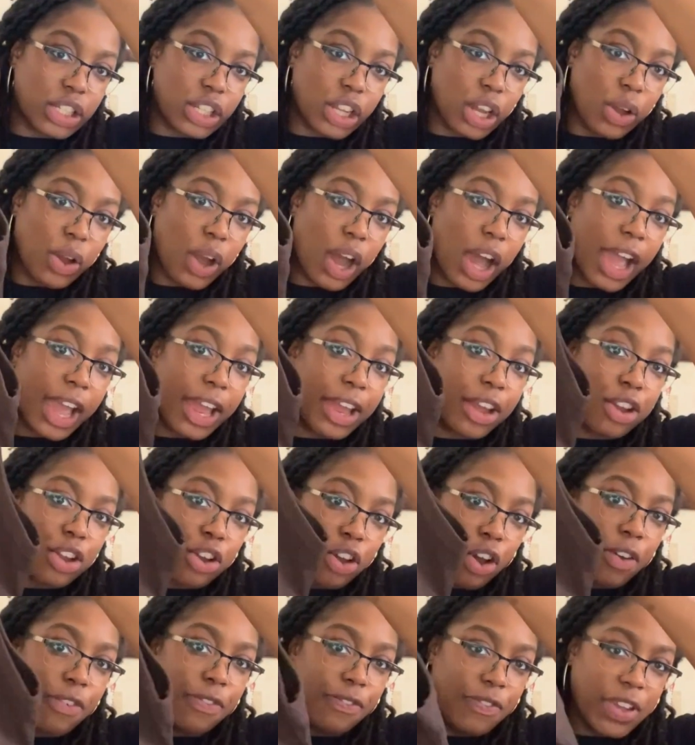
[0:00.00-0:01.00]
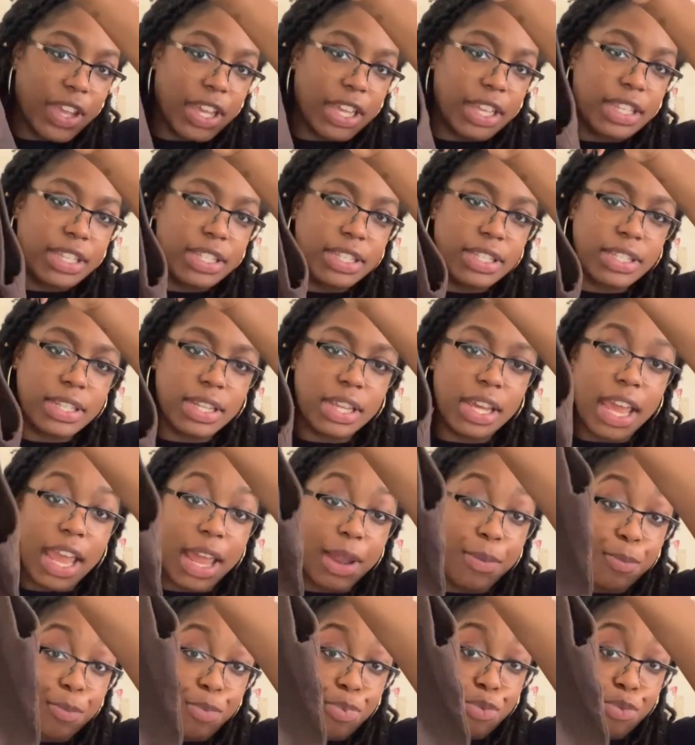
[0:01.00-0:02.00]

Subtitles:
So I got this in